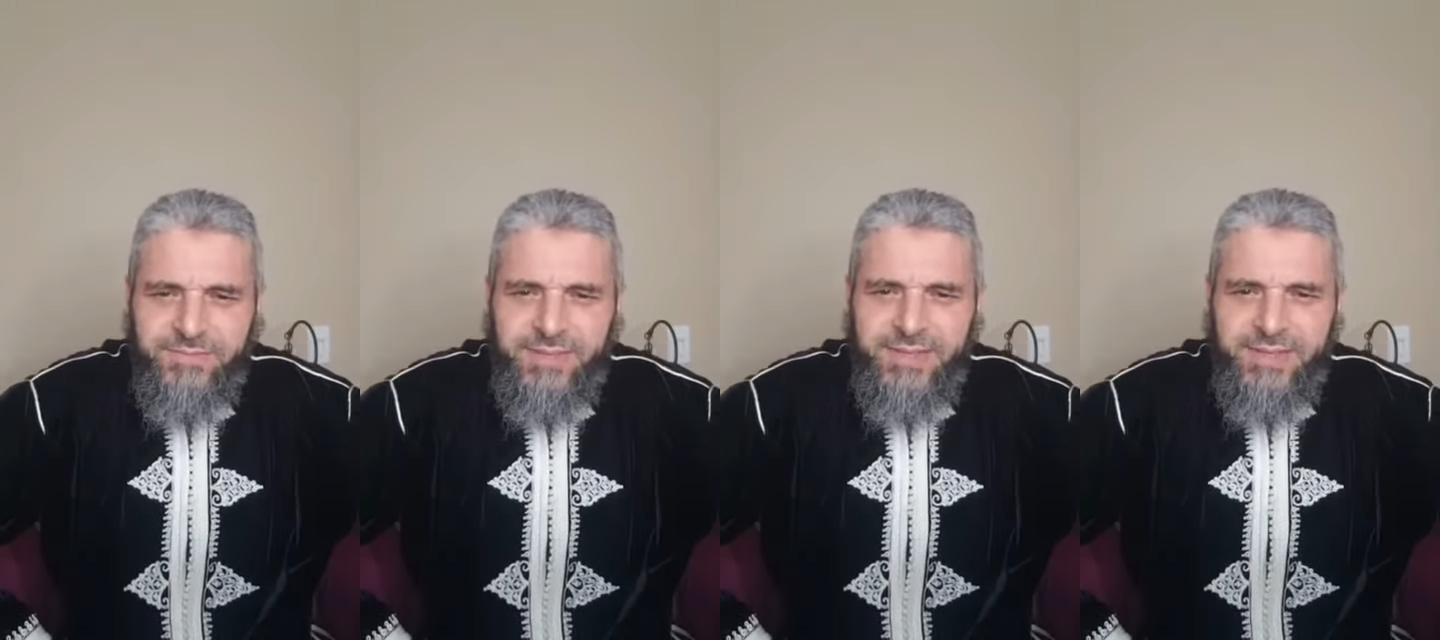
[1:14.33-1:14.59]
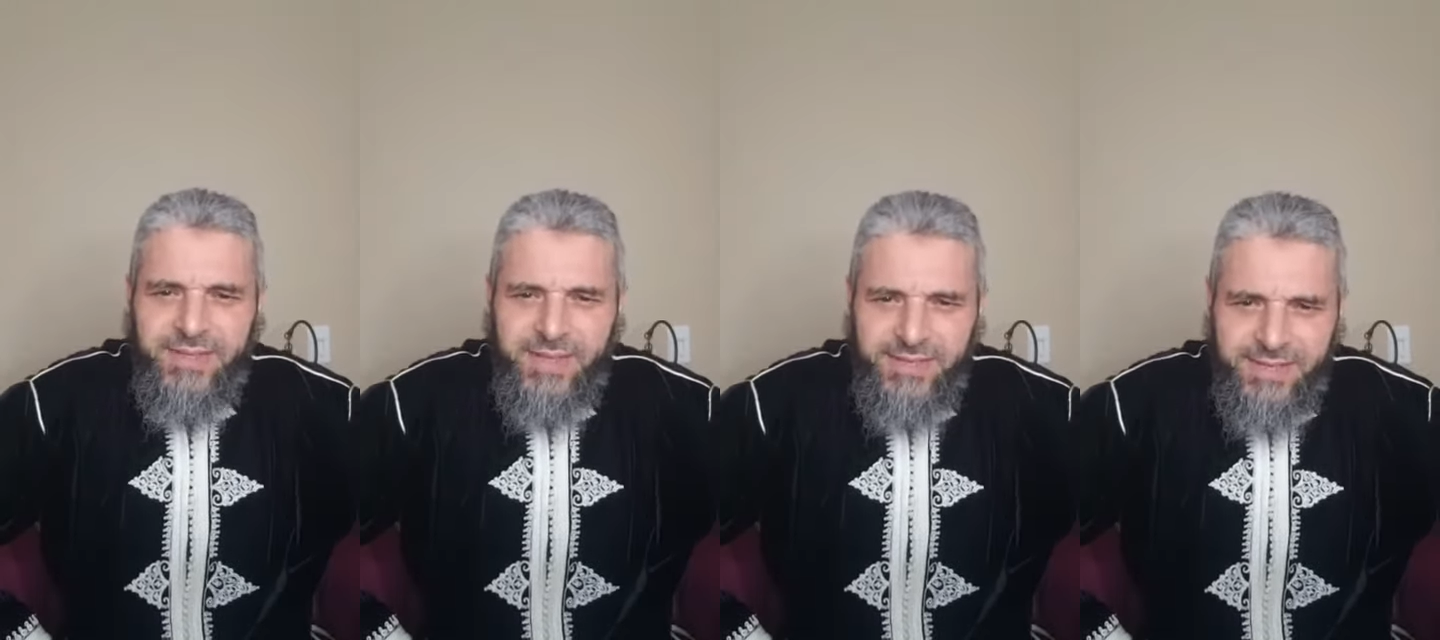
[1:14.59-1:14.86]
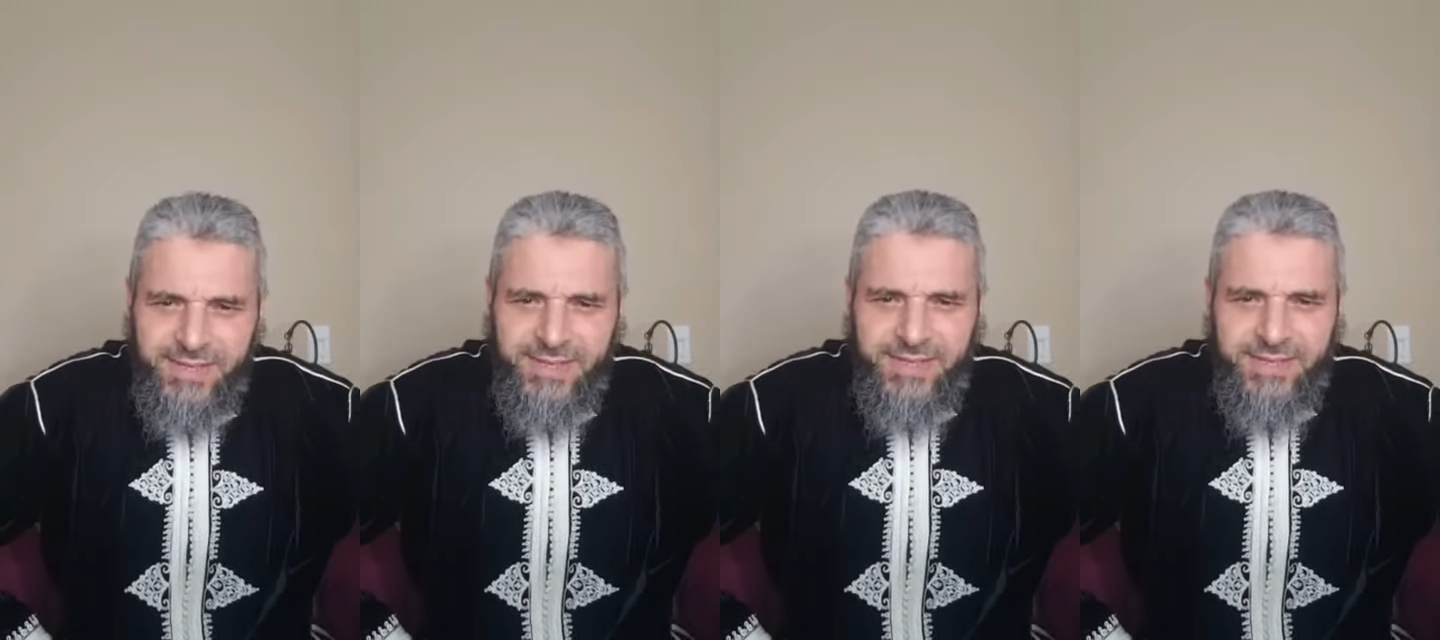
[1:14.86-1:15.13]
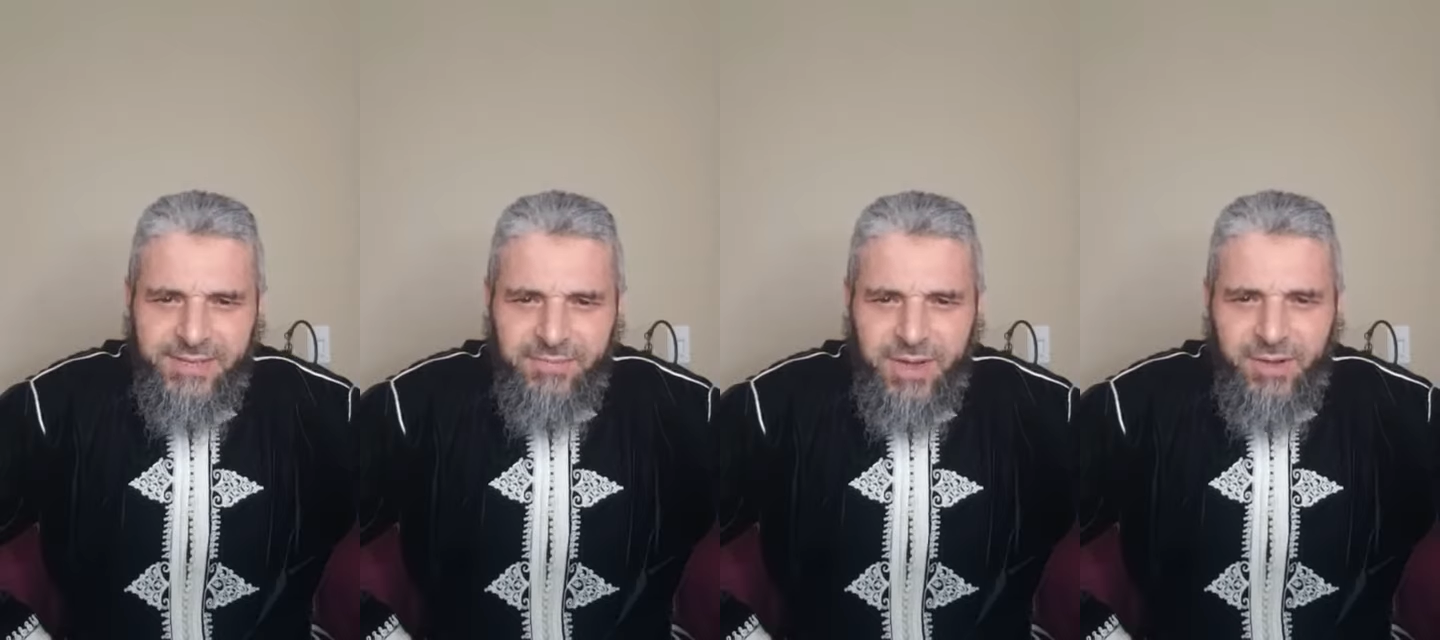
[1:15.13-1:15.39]
Nadia
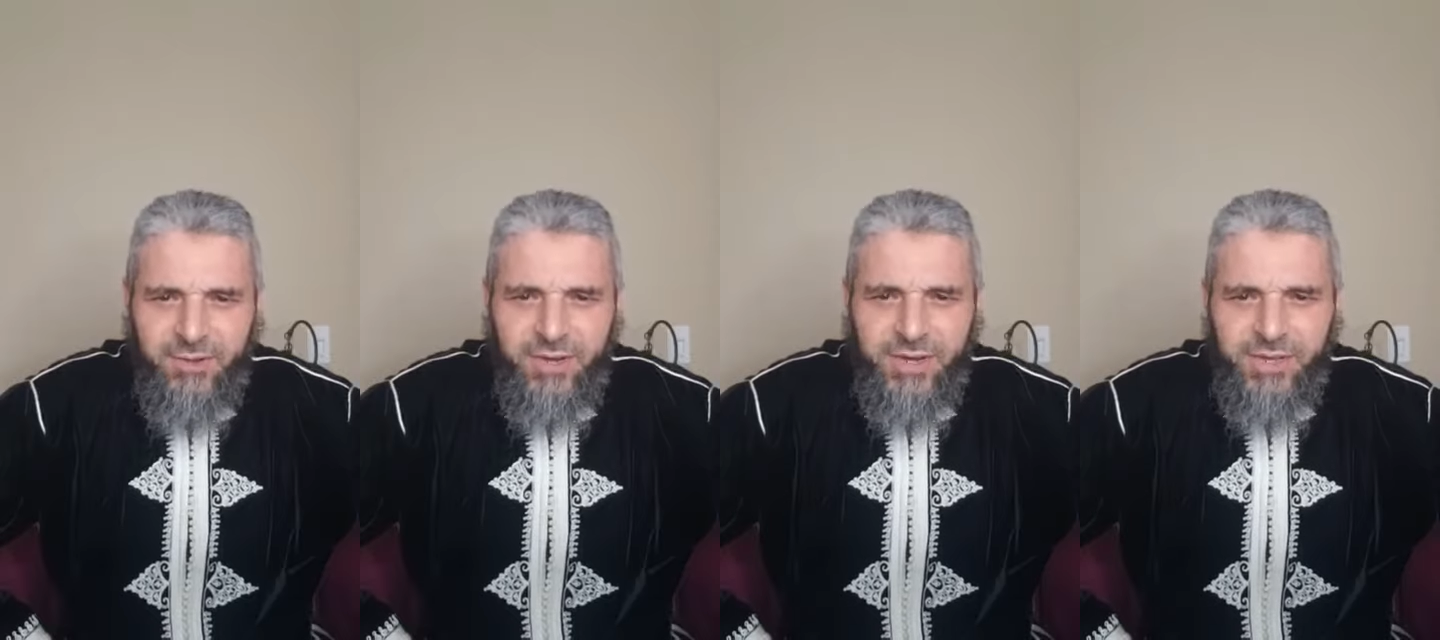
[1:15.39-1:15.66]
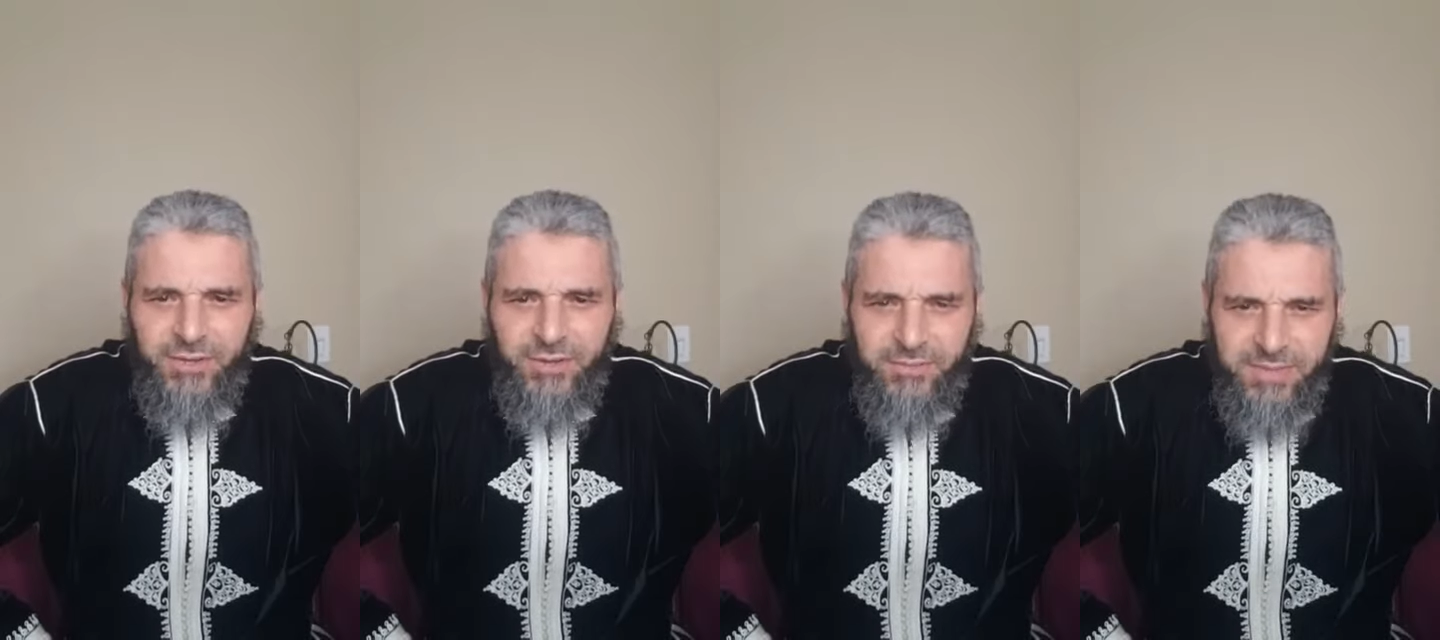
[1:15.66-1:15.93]
Nadim, how are you?